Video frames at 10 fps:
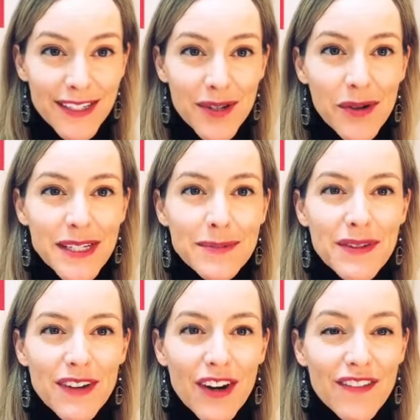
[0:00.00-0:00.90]
is going to
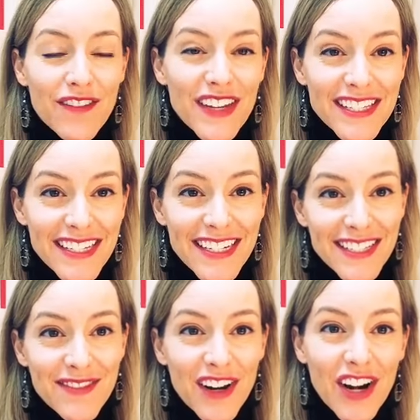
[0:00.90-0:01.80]
be very viscous,
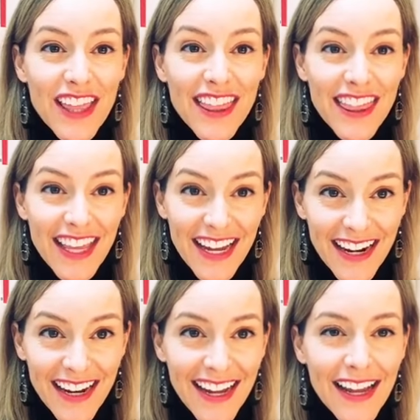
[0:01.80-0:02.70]
very thick.